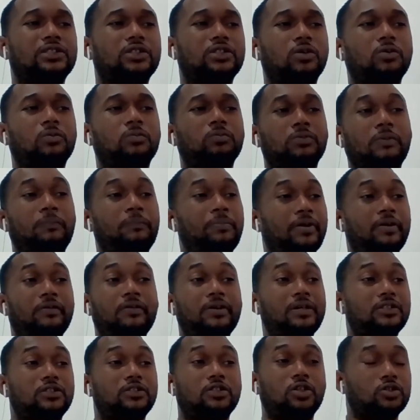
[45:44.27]
So
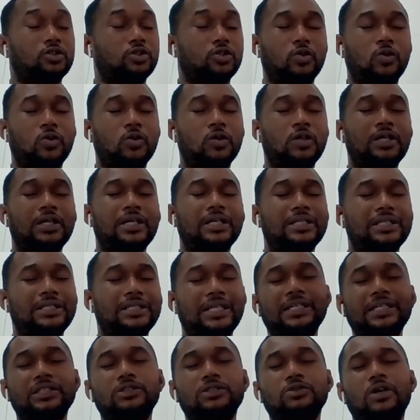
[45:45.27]
parents also
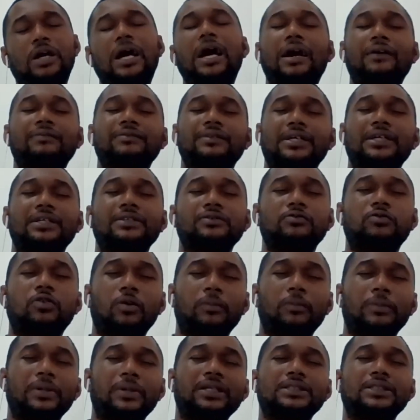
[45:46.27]
need to have the
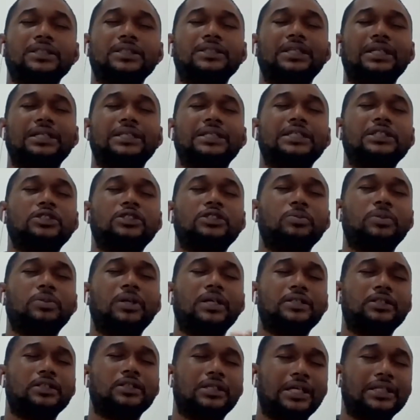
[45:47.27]
information. They need to be
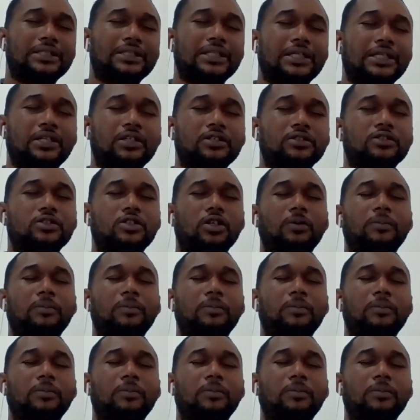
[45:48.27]
educated on